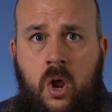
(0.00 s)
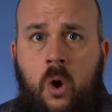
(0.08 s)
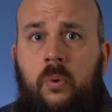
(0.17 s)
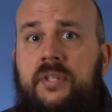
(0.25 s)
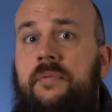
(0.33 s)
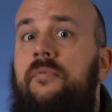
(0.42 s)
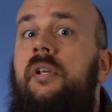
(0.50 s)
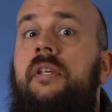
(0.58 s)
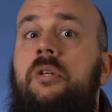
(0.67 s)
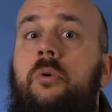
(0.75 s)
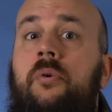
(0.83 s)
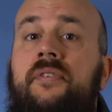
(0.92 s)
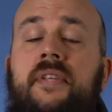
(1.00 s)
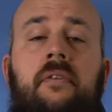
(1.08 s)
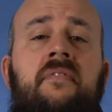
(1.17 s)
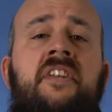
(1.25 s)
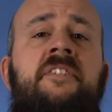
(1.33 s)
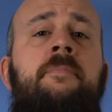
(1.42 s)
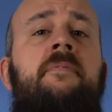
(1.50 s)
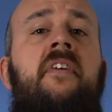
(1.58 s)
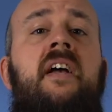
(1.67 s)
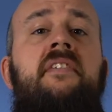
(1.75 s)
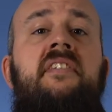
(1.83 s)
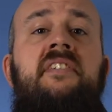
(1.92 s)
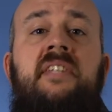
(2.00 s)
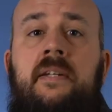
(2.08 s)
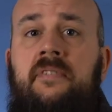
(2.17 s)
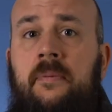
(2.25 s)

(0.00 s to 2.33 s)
What's really cool is that Redis provides a set of